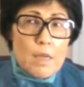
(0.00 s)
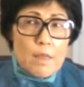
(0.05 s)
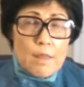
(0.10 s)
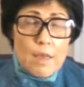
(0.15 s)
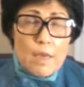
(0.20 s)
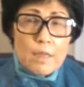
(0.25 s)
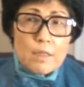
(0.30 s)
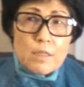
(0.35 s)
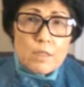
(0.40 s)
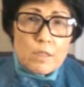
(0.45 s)

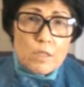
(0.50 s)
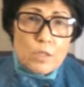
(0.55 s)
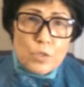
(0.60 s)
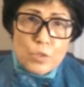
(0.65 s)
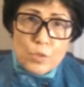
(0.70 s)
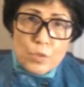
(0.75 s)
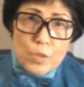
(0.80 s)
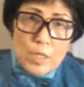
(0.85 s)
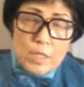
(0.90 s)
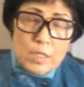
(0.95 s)
That is
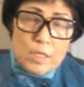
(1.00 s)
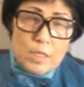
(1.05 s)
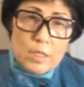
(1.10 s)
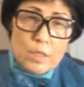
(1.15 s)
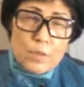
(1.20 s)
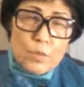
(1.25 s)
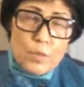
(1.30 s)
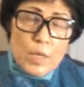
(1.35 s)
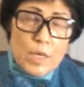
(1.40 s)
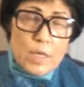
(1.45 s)

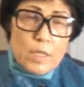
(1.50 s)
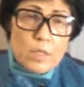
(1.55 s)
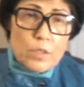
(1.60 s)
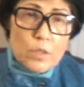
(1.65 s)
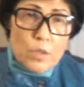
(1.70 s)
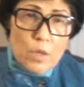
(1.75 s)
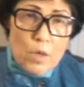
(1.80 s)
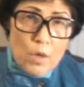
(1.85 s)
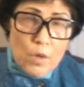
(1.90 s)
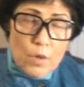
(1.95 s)
structurally wise
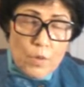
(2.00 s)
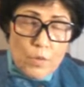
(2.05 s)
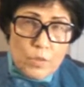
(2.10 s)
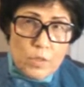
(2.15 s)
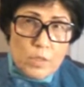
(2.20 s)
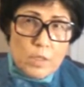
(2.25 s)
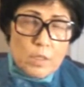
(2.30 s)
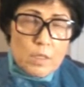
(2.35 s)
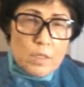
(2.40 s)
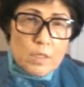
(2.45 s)

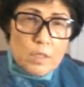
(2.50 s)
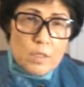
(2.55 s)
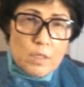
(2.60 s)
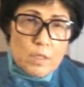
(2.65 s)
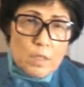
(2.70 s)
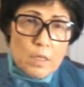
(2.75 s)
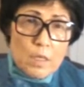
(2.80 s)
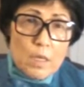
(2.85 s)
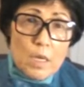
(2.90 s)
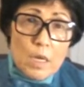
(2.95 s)
cause this
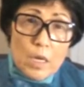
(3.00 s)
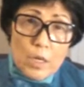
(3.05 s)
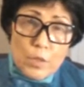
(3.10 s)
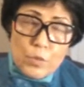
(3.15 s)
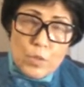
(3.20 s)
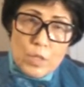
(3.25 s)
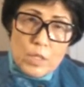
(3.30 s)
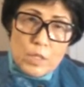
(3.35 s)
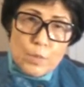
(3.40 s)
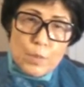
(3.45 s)

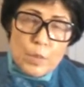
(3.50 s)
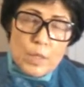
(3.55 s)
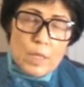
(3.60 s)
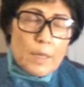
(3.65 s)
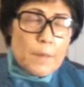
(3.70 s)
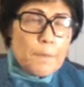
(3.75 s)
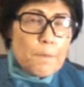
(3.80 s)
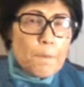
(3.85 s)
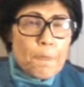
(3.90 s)
arrhythmia.